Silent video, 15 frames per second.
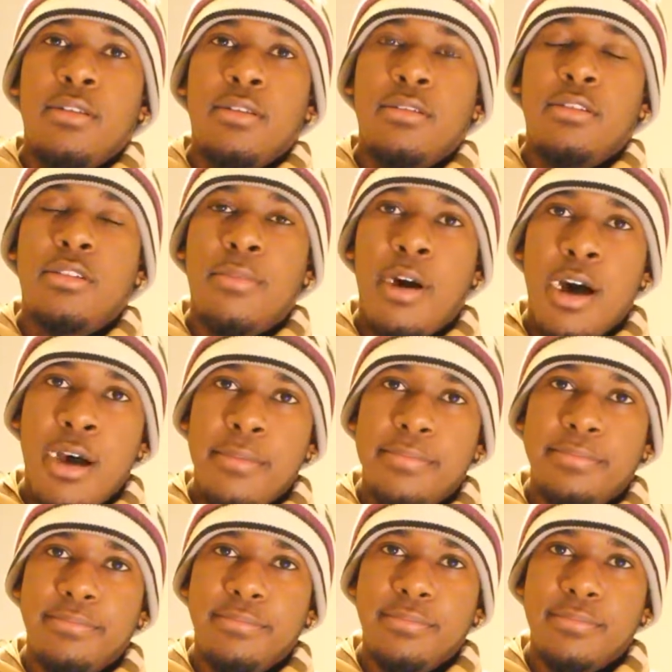Tamar.
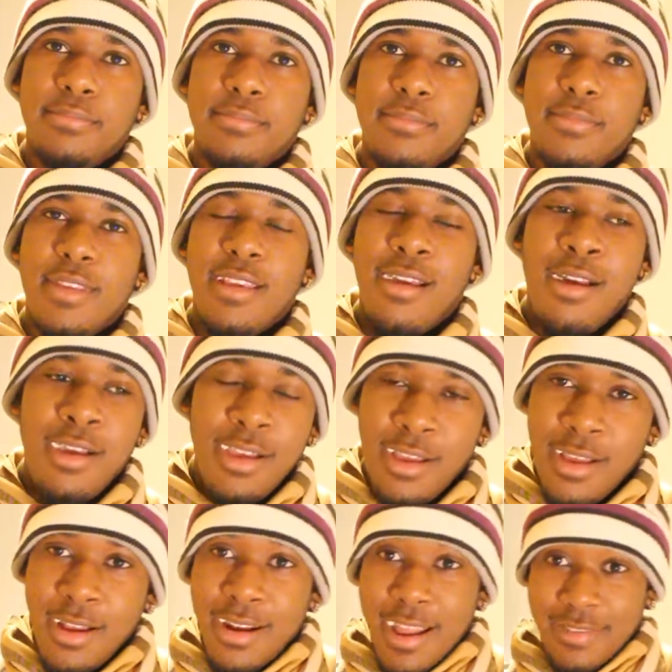
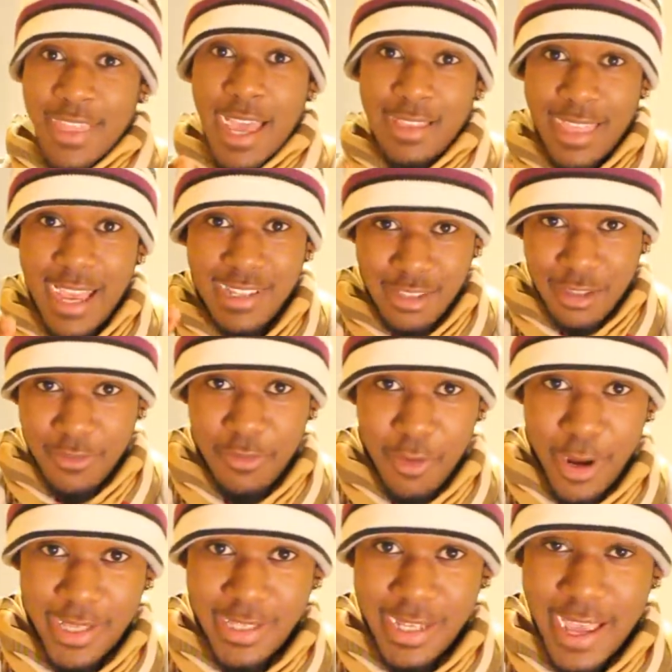Like, that's the
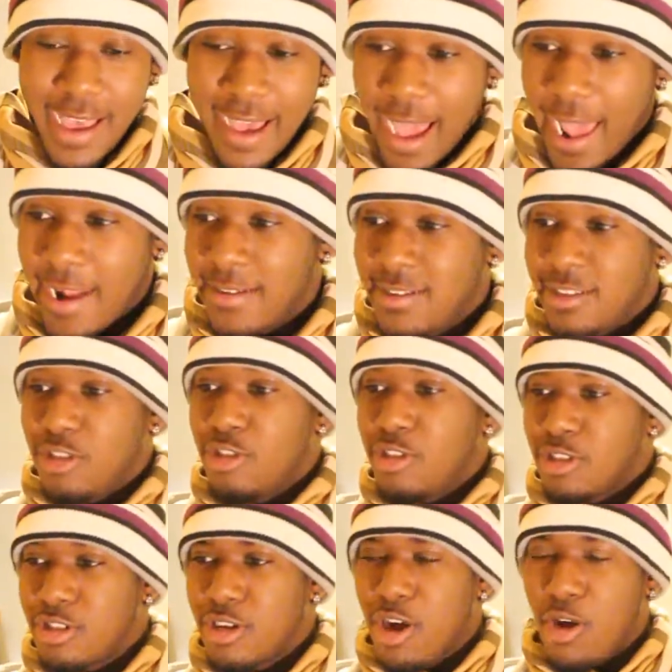voice, yeah? And you just
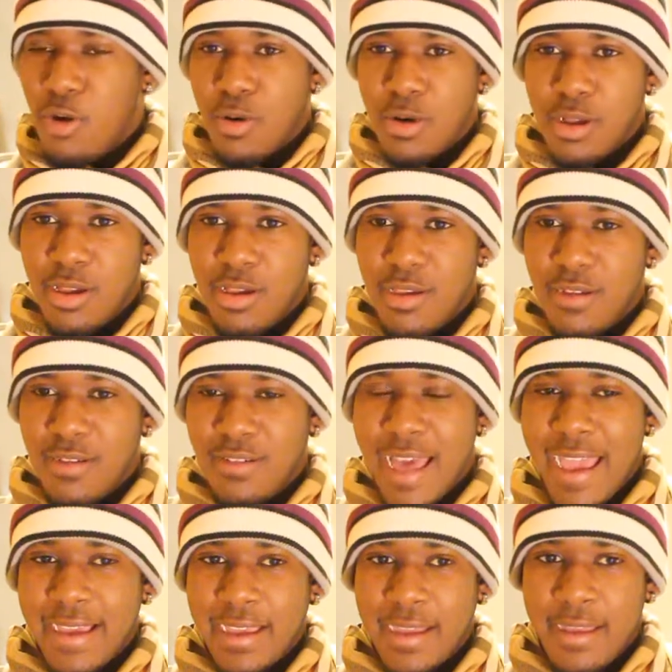know,
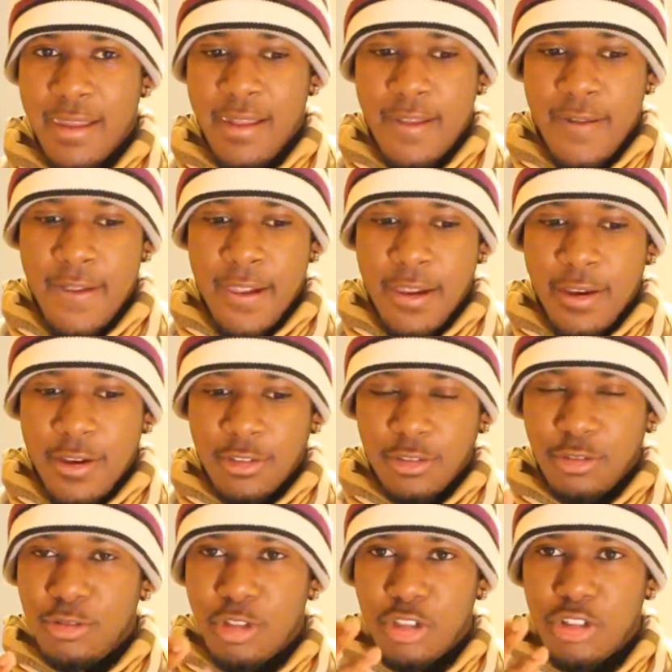like,
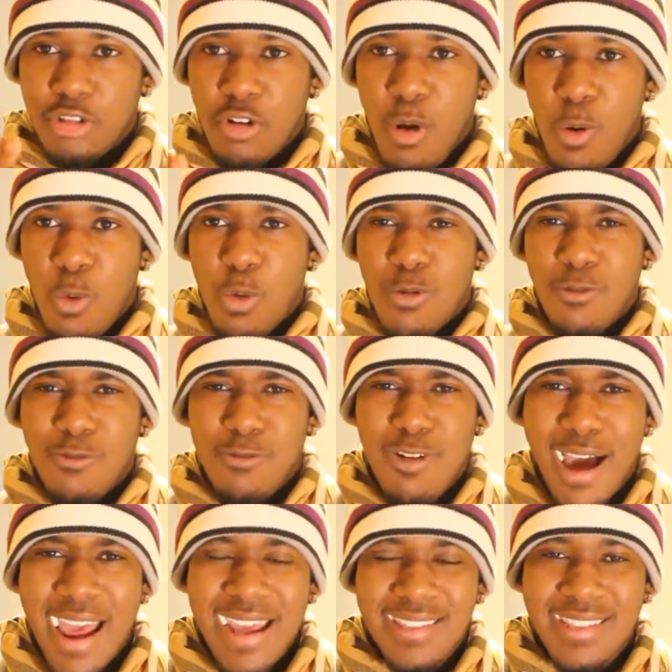you just know
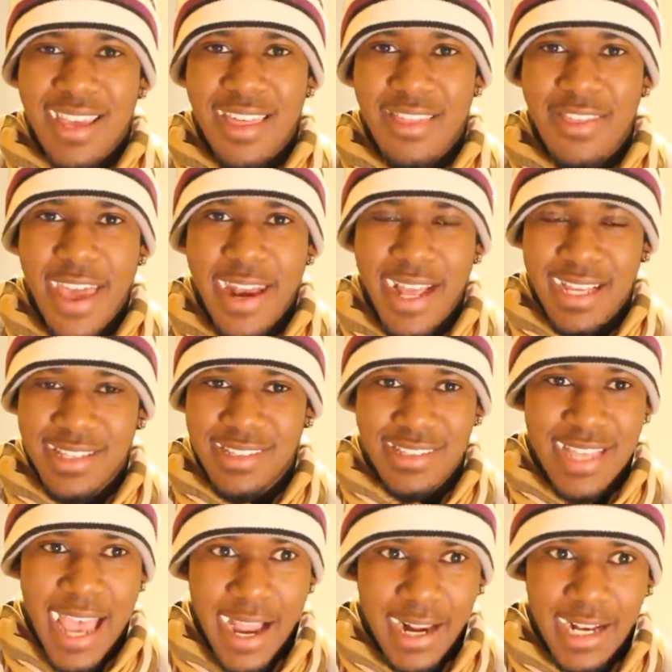right then
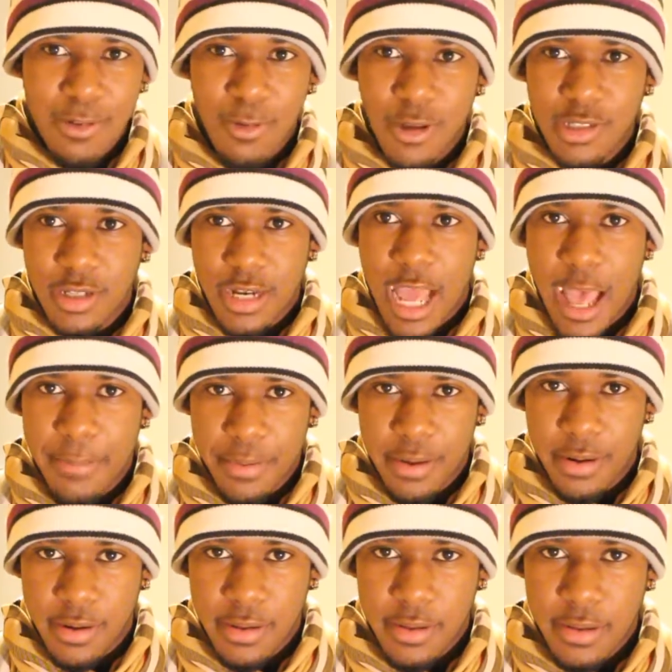exactly what's going to
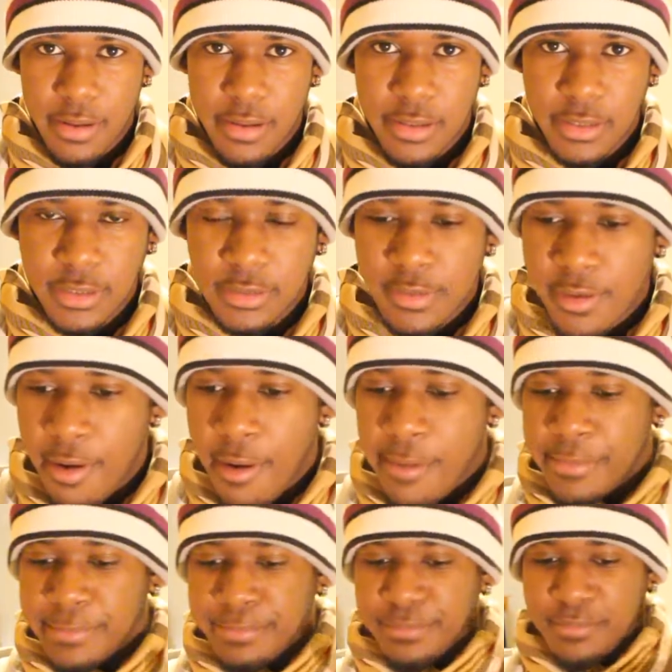happen.
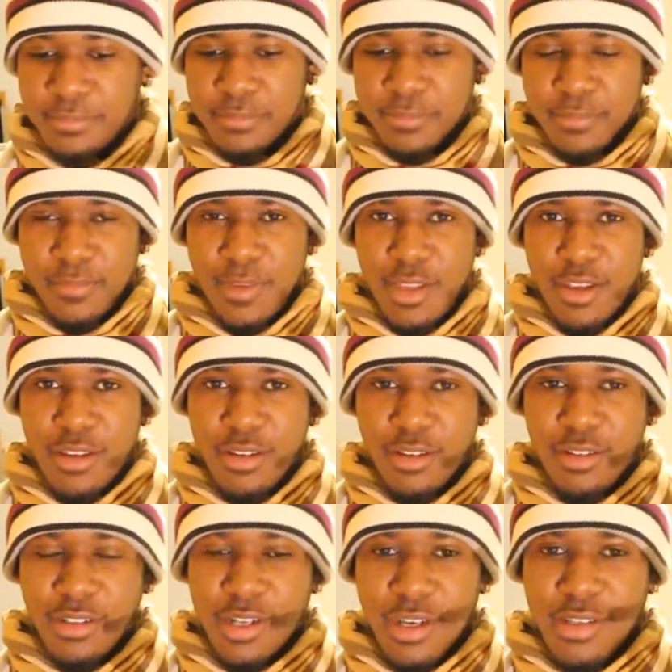Just raw going to beat me, blood?
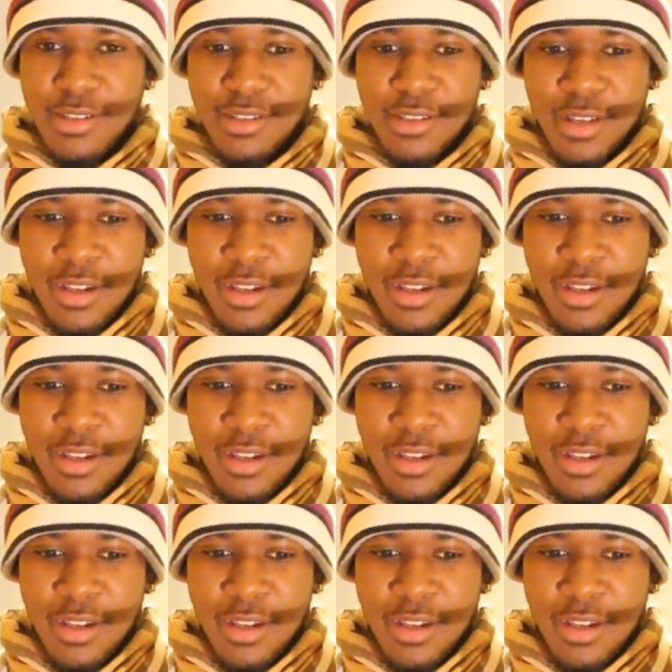Because